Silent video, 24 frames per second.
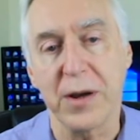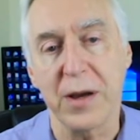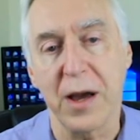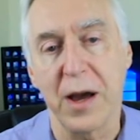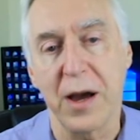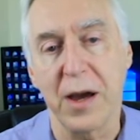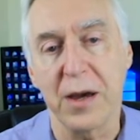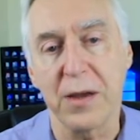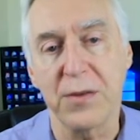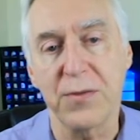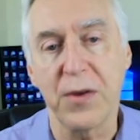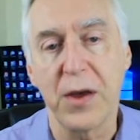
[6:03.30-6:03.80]

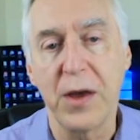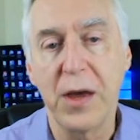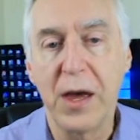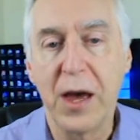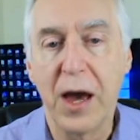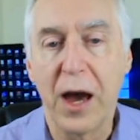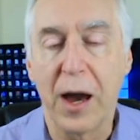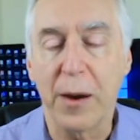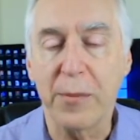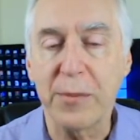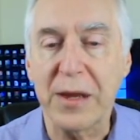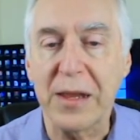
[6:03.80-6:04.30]
kinds.
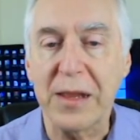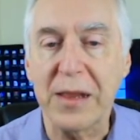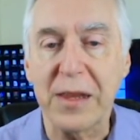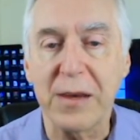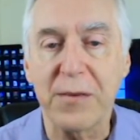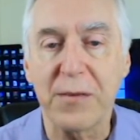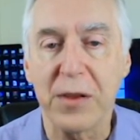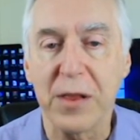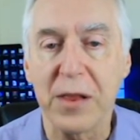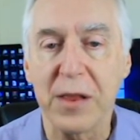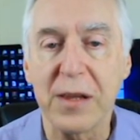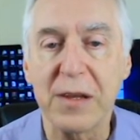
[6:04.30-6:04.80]
I'm going to
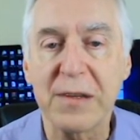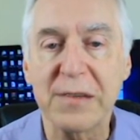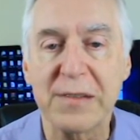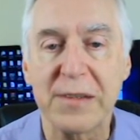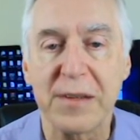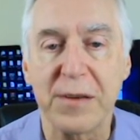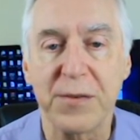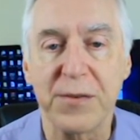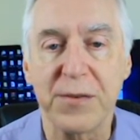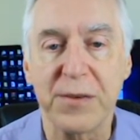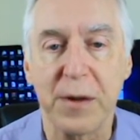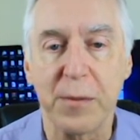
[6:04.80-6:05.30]
leave a list
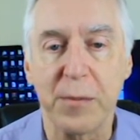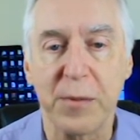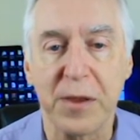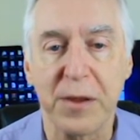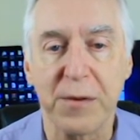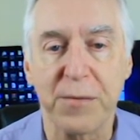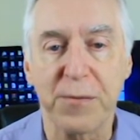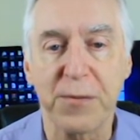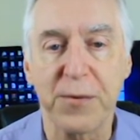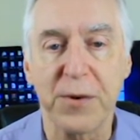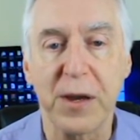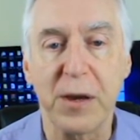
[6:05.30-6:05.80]
of some of
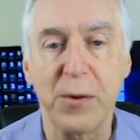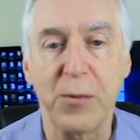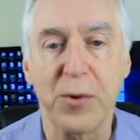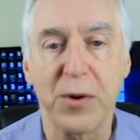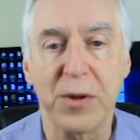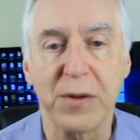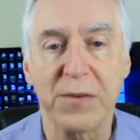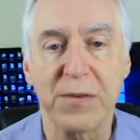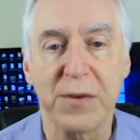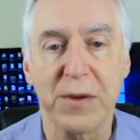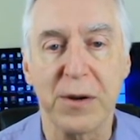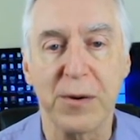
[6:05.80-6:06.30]
the free
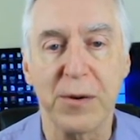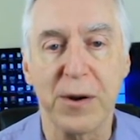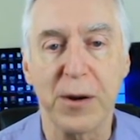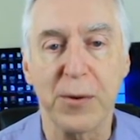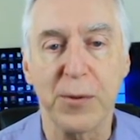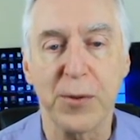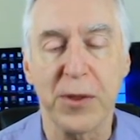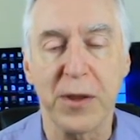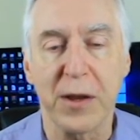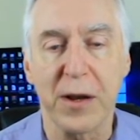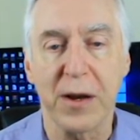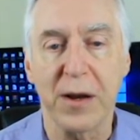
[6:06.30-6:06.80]
ones that are
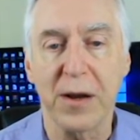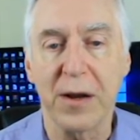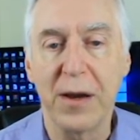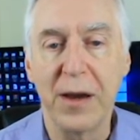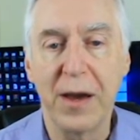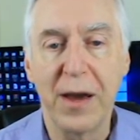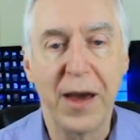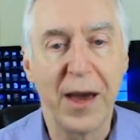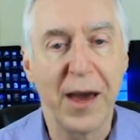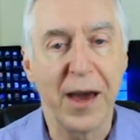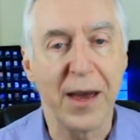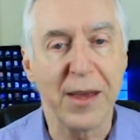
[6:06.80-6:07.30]
out there,
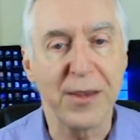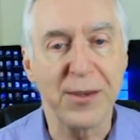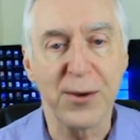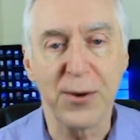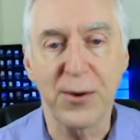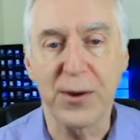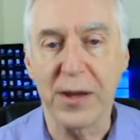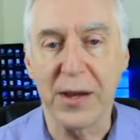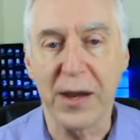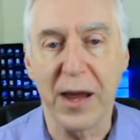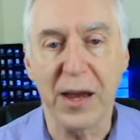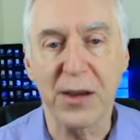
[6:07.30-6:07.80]
and you
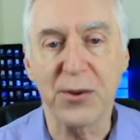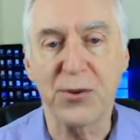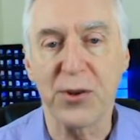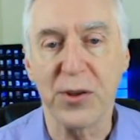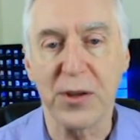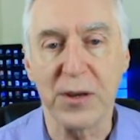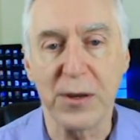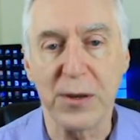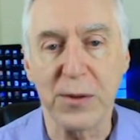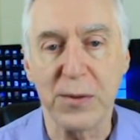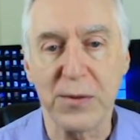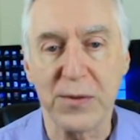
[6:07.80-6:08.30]
can
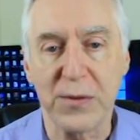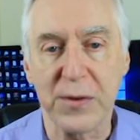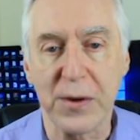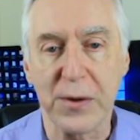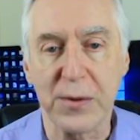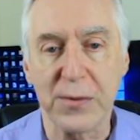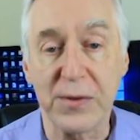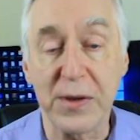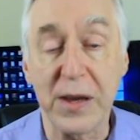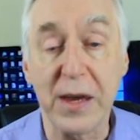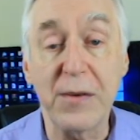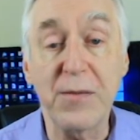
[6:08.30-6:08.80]
actually use
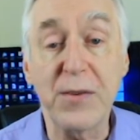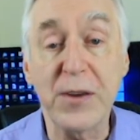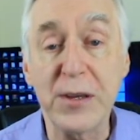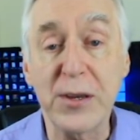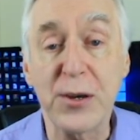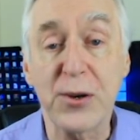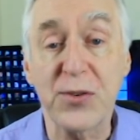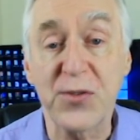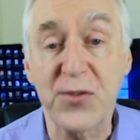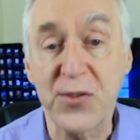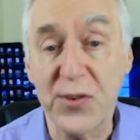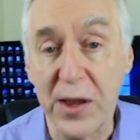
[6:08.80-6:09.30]
those. Even
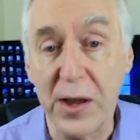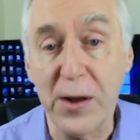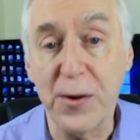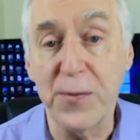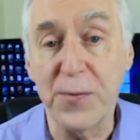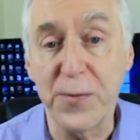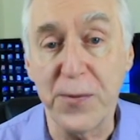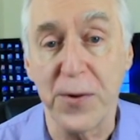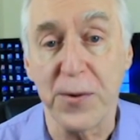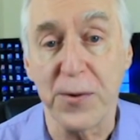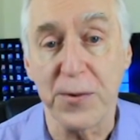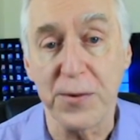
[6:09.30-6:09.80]
your cell
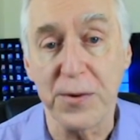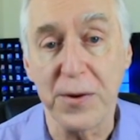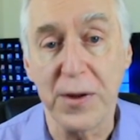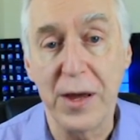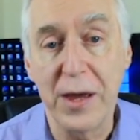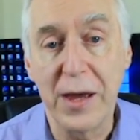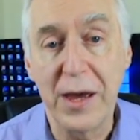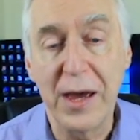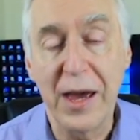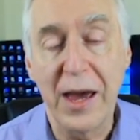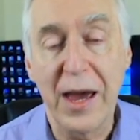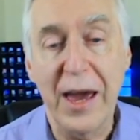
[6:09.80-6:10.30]
phone
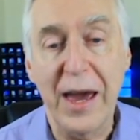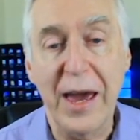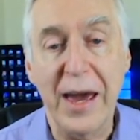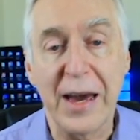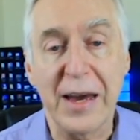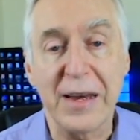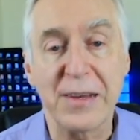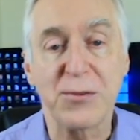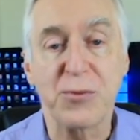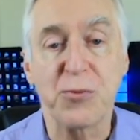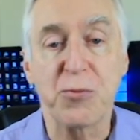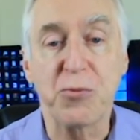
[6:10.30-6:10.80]

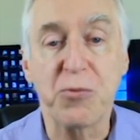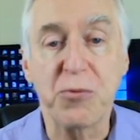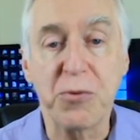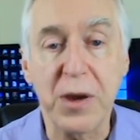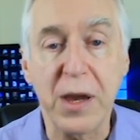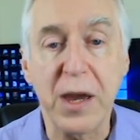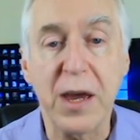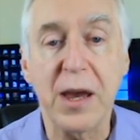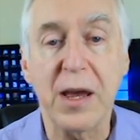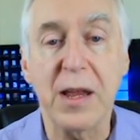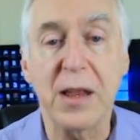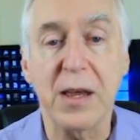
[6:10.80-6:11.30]
has
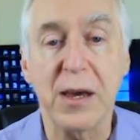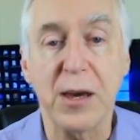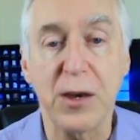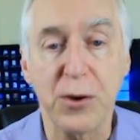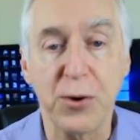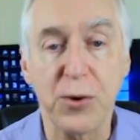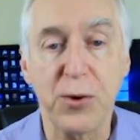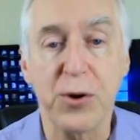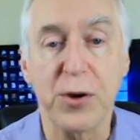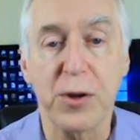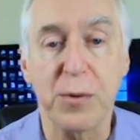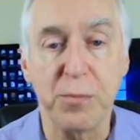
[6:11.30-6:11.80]
really
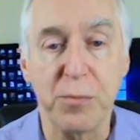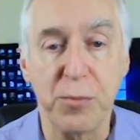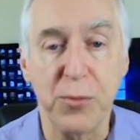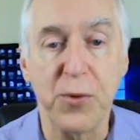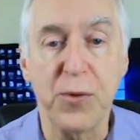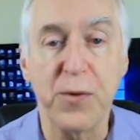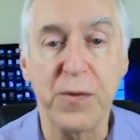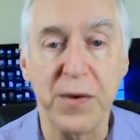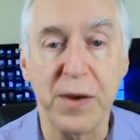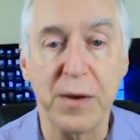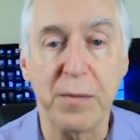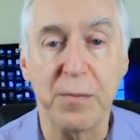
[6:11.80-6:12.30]
good
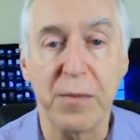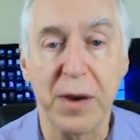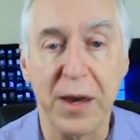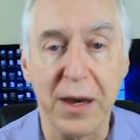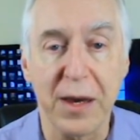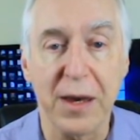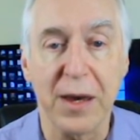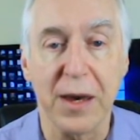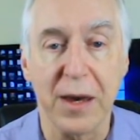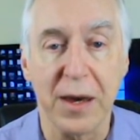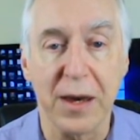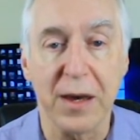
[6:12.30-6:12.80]
movie
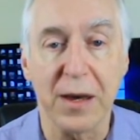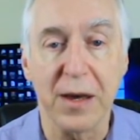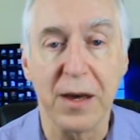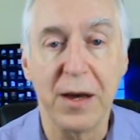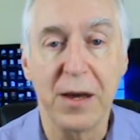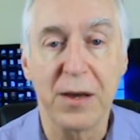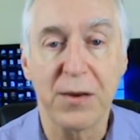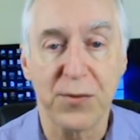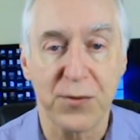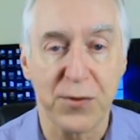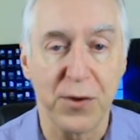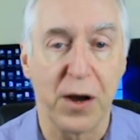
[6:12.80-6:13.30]
making
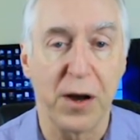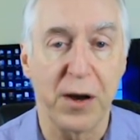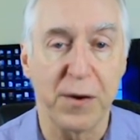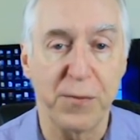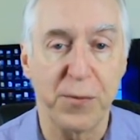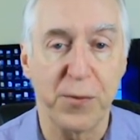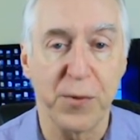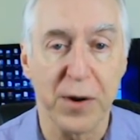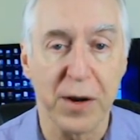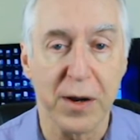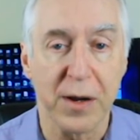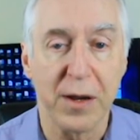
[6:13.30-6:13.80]

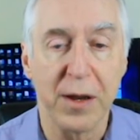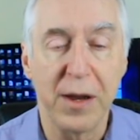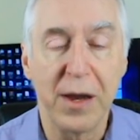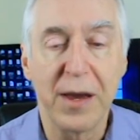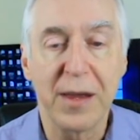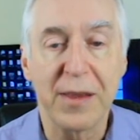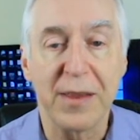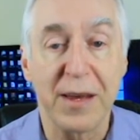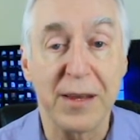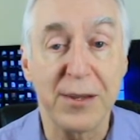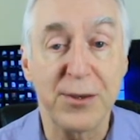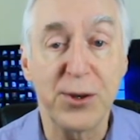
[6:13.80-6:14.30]
software
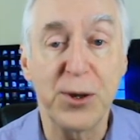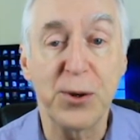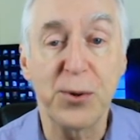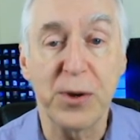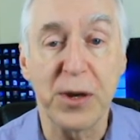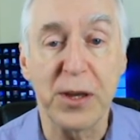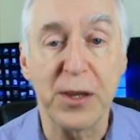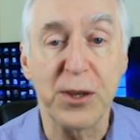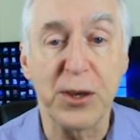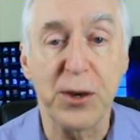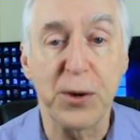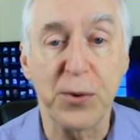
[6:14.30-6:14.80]
that you
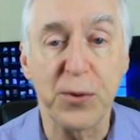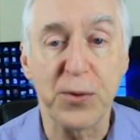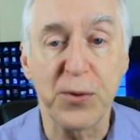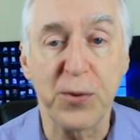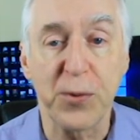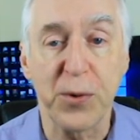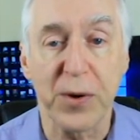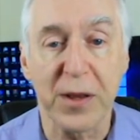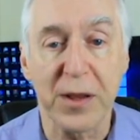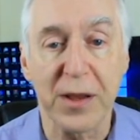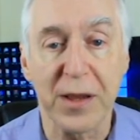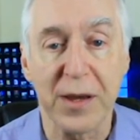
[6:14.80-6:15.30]
can use
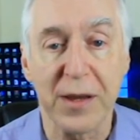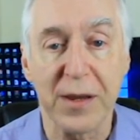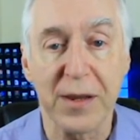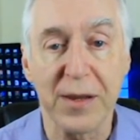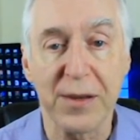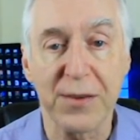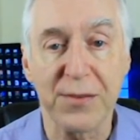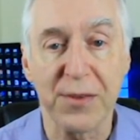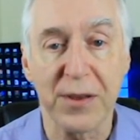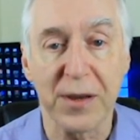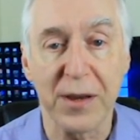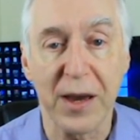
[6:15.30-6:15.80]
quickly and
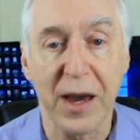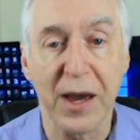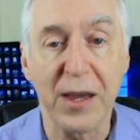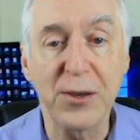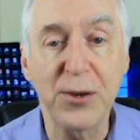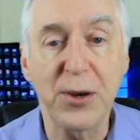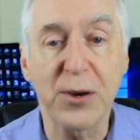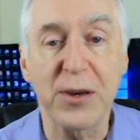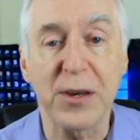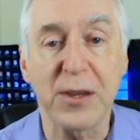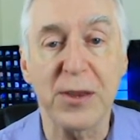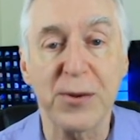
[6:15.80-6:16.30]
easily. And
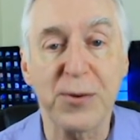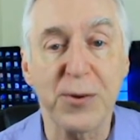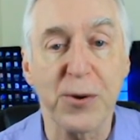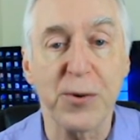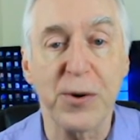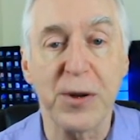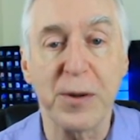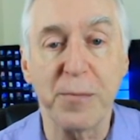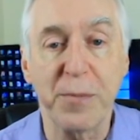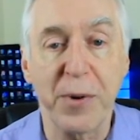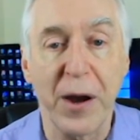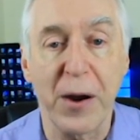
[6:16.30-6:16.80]
you can throw
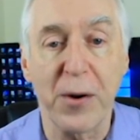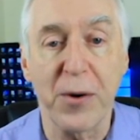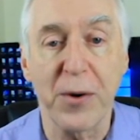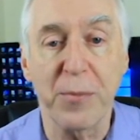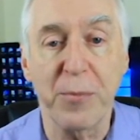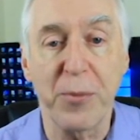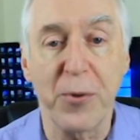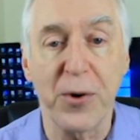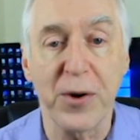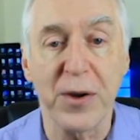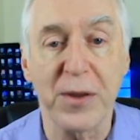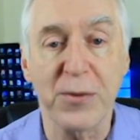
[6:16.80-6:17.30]
in
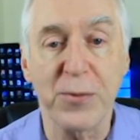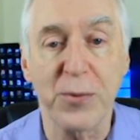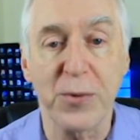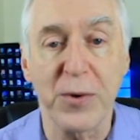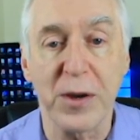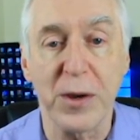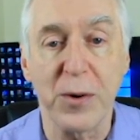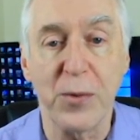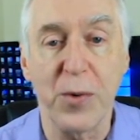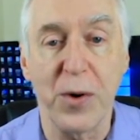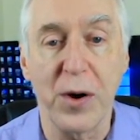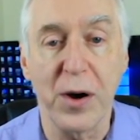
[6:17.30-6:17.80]
PowerPoints where
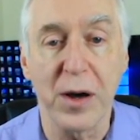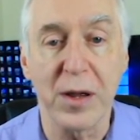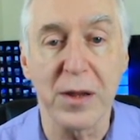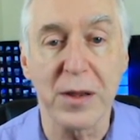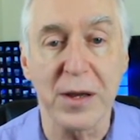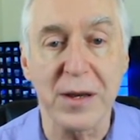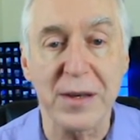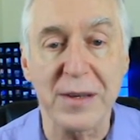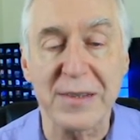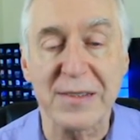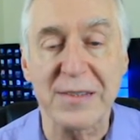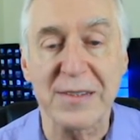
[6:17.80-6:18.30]
you want,
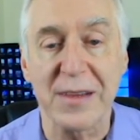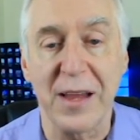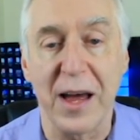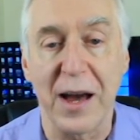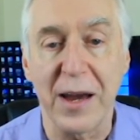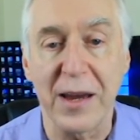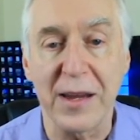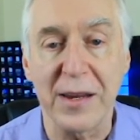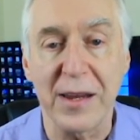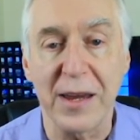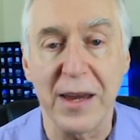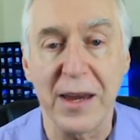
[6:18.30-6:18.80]
like a
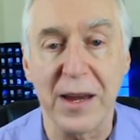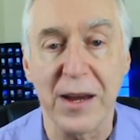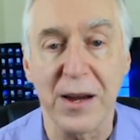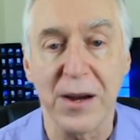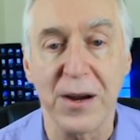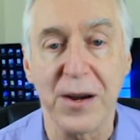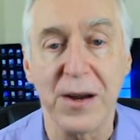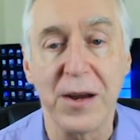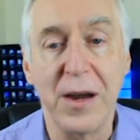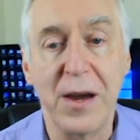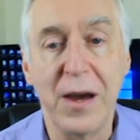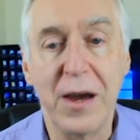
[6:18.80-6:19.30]
slide
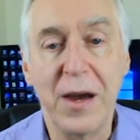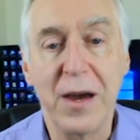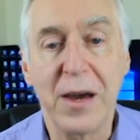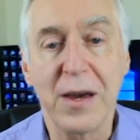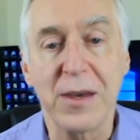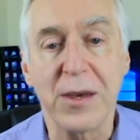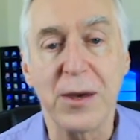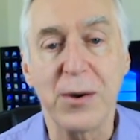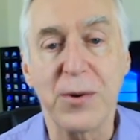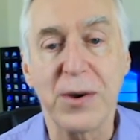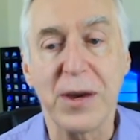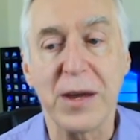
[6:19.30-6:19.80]
here.
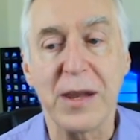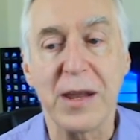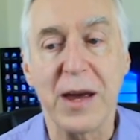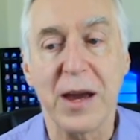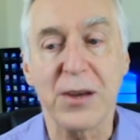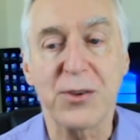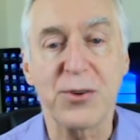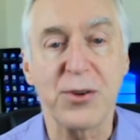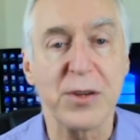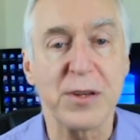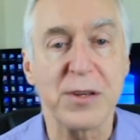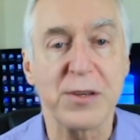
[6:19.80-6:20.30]
You can
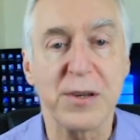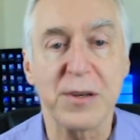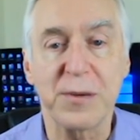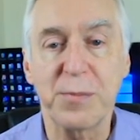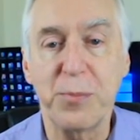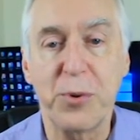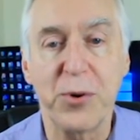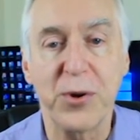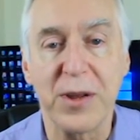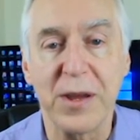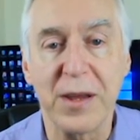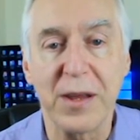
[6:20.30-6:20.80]
actually just
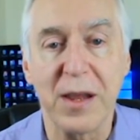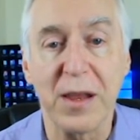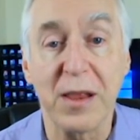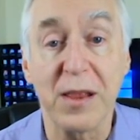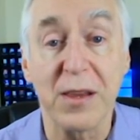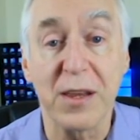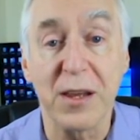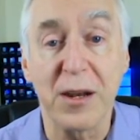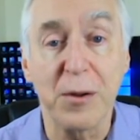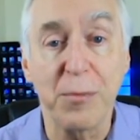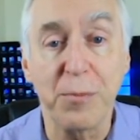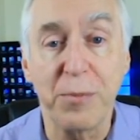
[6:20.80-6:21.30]
put in a
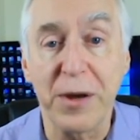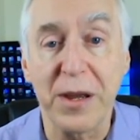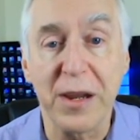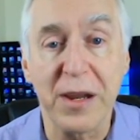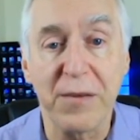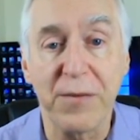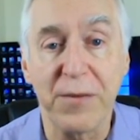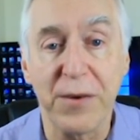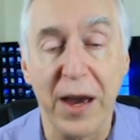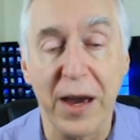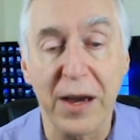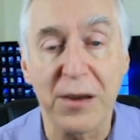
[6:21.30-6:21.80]
little bit
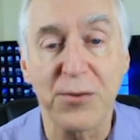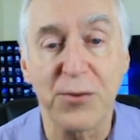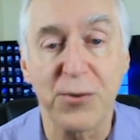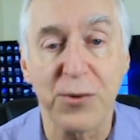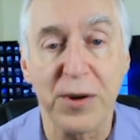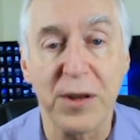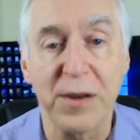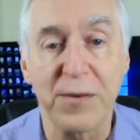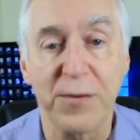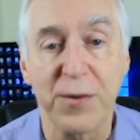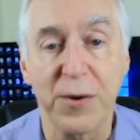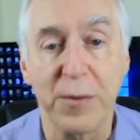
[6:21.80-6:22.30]
of
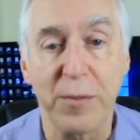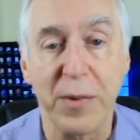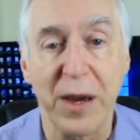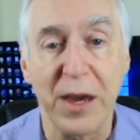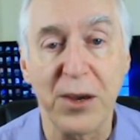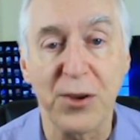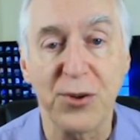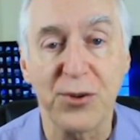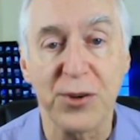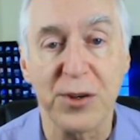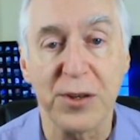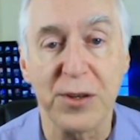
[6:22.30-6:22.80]
extra
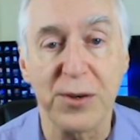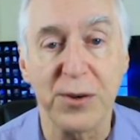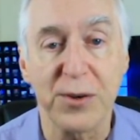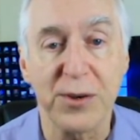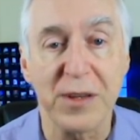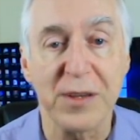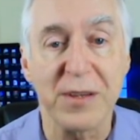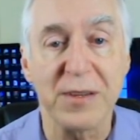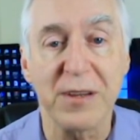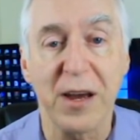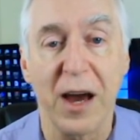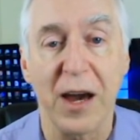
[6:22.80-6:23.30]
information. You
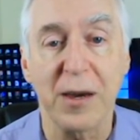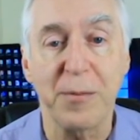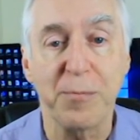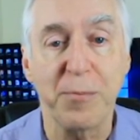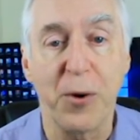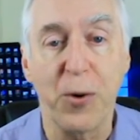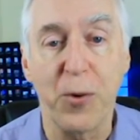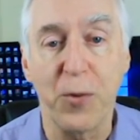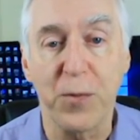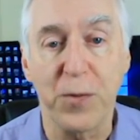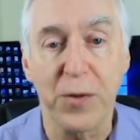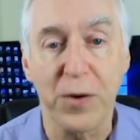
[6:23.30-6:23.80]
can type
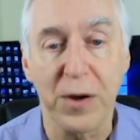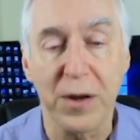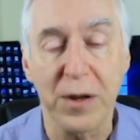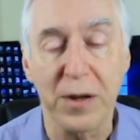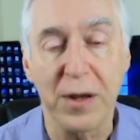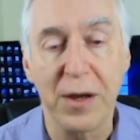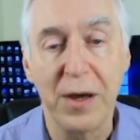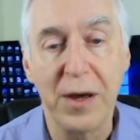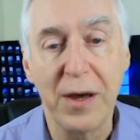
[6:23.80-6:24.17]
over it.